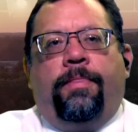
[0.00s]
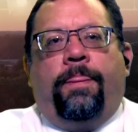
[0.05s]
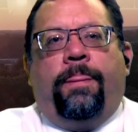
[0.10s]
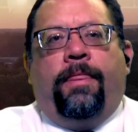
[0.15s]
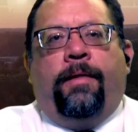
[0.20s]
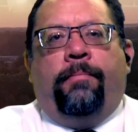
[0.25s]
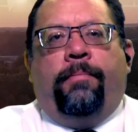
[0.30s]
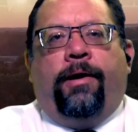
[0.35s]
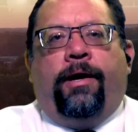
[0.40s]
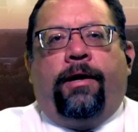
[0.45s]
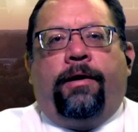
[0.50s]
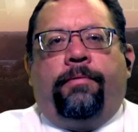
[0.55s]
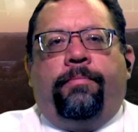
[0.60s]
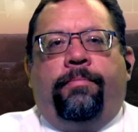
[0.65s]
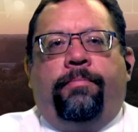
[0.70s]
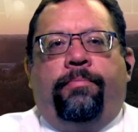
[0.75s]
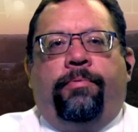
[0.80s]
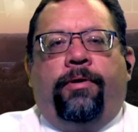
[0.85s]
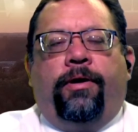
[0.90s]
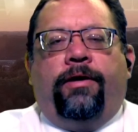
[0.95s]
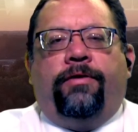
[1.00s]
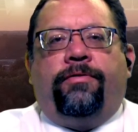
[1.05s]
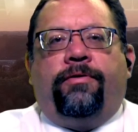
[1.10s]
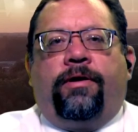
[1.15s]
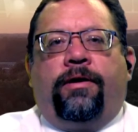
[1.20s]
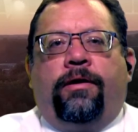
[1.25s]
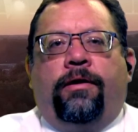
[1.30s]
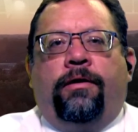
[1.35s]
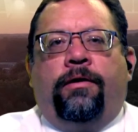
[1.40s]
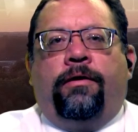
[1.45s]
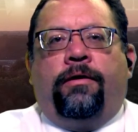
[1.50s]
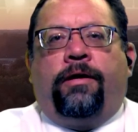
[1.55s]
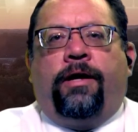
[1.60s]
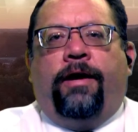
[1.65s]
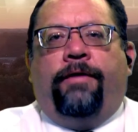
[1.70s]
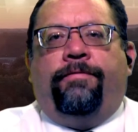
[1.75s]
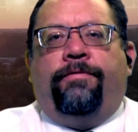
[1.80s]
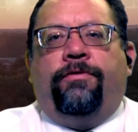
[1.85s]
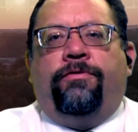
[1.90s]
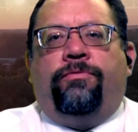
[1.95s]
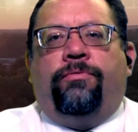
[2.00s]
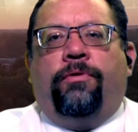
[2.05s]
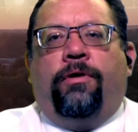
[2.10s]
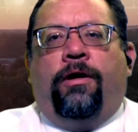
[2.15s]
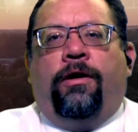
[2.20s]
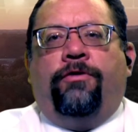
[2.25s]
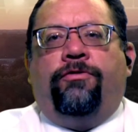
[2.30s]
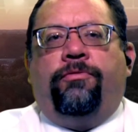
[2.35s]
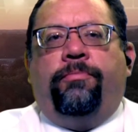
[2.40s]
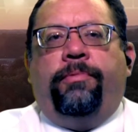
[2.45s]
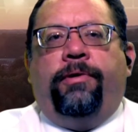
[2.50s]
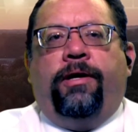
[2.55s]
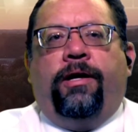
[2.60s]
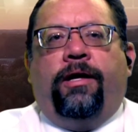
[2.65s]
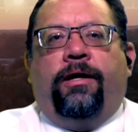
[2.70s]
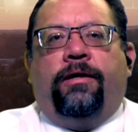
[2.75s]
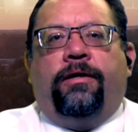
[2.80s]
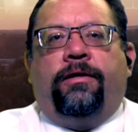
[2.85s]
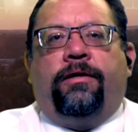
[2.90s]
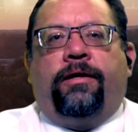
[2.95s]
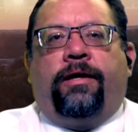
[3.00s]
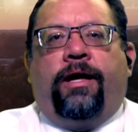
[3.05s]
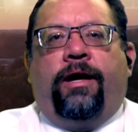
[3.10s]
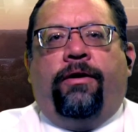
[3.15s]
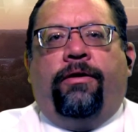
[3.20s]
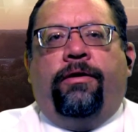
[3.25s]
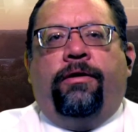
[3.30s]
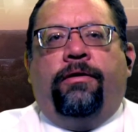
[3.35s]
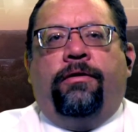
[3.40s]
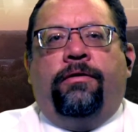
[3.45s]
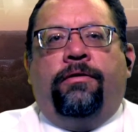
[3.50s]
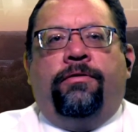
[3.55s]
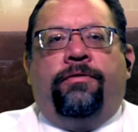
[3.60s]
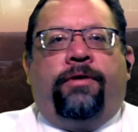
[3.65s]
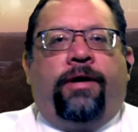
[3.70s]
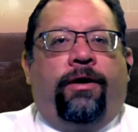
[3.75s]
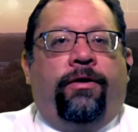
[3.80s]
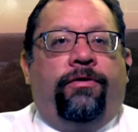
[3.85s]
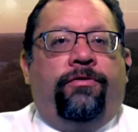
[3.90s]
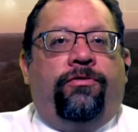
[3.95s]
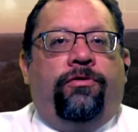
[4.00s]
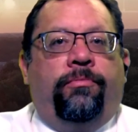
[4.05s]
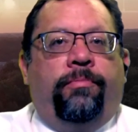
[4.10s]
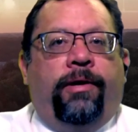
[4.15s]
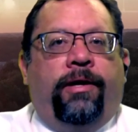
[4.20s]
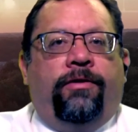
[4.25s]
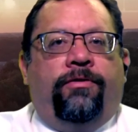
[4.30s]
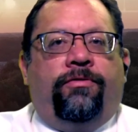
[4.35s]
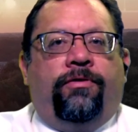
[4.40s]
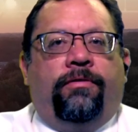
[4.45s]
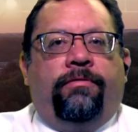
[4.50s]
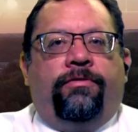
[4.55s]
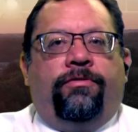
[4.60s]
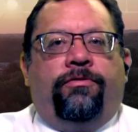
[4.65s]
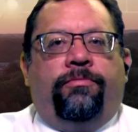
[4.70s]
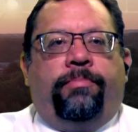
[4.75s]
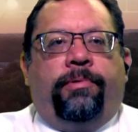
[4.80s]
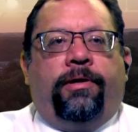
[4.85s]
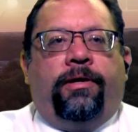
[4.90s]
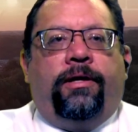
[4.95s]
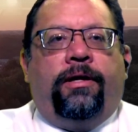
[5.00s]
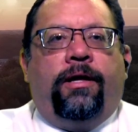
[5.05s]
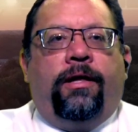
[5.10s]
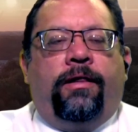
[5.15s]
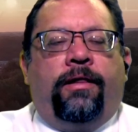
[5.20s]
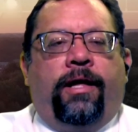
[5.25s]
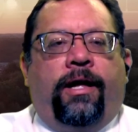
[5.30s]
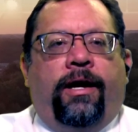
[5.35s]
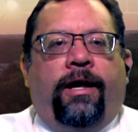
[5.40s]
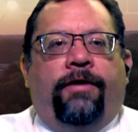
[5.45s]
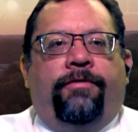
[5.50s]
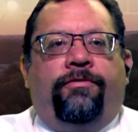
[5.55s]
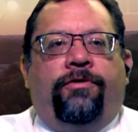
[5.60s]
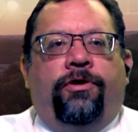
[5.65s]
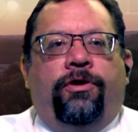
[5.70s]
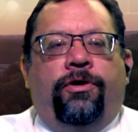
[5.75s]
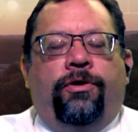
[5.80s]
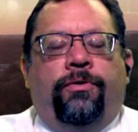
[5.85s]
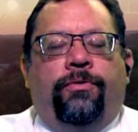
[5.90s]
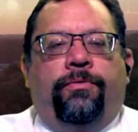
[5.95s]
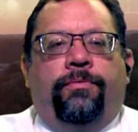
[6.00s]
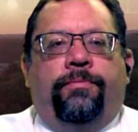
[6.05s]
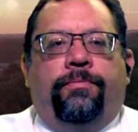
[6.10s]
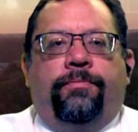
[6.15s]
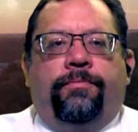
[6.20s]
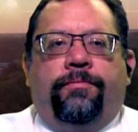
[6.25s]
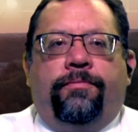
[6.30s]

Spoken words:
The mock press conference will also be held at the county's Humane Services Building that afternoon.